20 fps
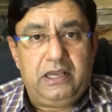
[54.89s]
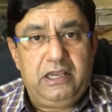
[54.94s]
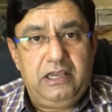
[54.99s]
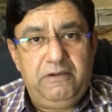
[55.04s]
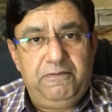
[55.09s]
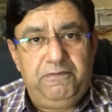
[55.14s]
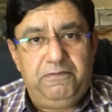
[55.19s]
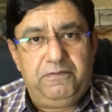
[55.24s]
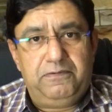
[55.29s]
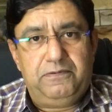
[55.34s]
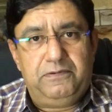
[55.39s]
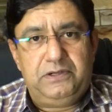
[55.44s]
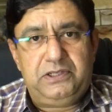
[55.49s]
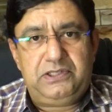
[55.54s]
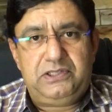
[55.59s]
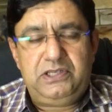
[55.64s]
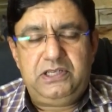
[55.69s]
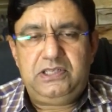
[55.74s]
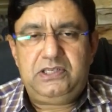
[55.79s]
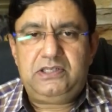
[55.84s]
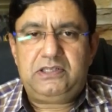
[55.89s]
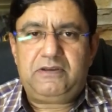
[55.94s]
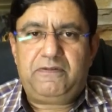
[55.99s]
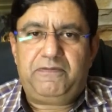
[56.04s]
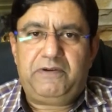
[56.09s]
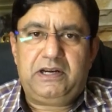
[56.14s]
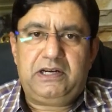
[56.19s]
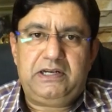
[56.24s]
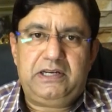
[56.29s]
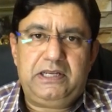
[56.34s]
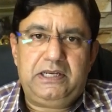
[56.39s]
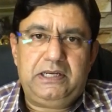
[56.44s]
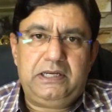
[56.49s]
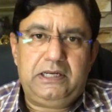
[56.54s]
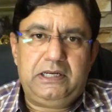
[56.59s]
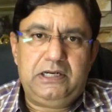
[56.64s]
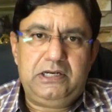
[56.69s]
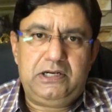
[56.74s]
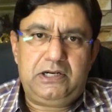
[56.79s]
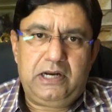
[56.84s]
If disease is affecting
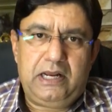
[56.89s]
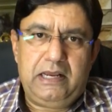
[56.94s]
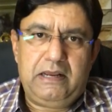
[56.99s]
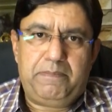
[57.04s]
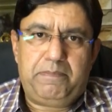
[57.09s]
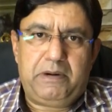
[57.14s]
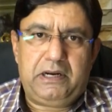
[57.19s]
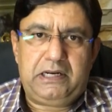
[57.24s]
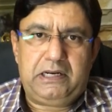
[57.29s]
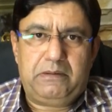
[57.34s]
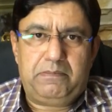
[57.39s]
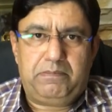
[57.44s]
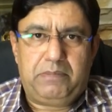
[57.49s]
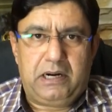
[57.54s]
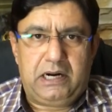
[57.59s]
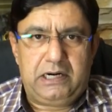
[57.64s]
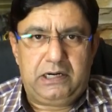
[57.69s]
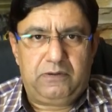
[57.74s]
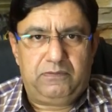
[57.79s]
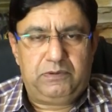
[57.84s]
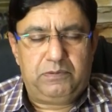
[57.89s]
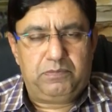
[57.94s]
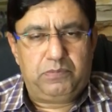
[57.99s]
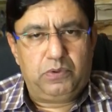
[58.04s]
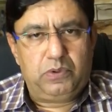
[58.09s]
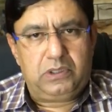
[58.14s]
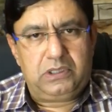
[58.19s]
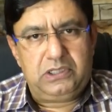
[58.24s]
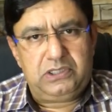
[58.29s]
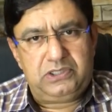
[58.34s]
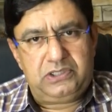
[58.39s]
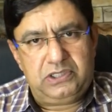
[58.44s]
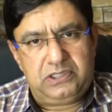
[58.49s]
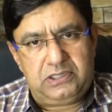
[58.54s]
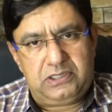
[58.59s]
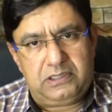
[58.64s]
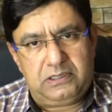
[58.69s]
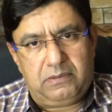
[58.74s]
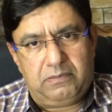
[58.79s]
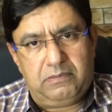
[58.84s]
intrahepatic part of the portal
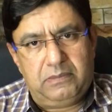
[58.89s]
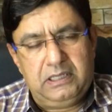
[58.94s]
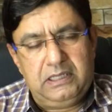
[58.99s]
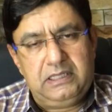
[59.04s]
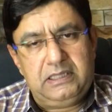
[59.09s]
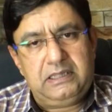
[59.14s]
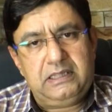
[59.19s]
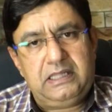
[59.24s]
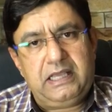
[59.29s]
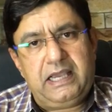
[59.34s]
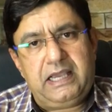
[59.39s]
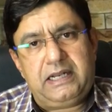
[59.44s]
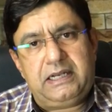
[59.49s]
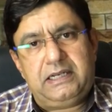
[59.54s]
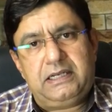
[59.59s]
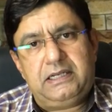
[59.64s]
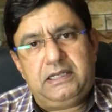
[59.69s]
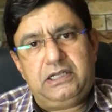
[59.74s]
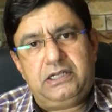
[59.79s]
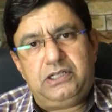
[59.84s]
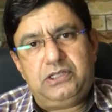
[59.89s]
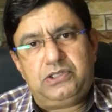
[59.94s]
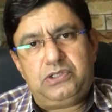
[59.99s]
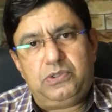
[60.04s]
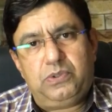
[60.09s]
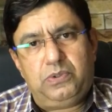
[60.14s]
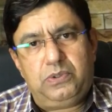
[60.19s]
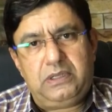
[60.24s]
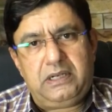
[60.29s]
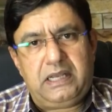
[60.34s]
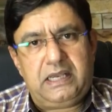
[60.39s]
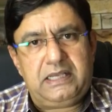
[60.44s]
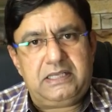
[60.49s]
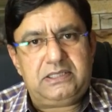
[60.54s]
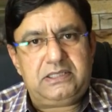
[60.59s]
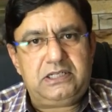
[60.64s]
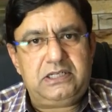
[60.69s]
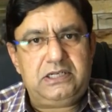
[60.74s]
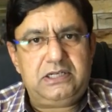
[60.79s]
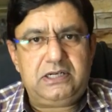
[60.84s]
system, then it is known
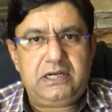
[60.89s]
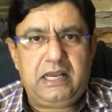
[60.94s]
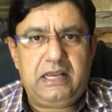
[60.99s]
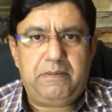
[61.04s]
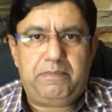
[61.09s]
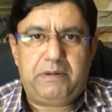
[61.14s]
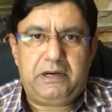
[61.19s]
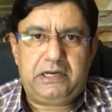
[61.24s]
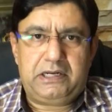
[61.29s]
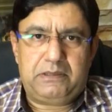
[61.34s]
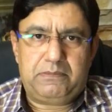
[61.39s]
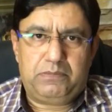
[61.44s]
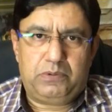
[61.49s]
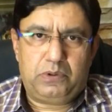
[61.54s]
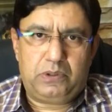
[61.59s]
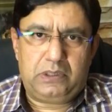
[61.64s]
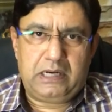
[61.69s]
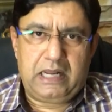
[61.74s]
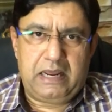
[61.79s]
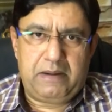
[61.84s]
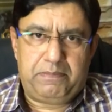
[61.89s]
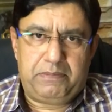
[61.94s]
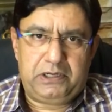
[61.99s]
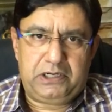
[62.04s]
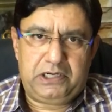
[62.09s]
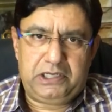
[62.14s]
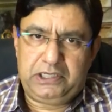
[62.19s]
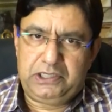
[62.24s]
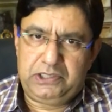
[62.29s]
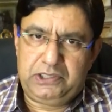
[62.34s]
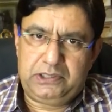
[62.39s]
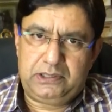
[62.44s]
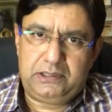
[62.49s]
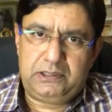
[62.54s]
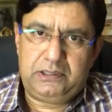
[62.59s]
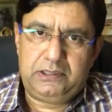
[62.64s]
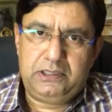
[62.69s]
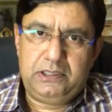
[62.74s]
as intrahepatic portal hypertension.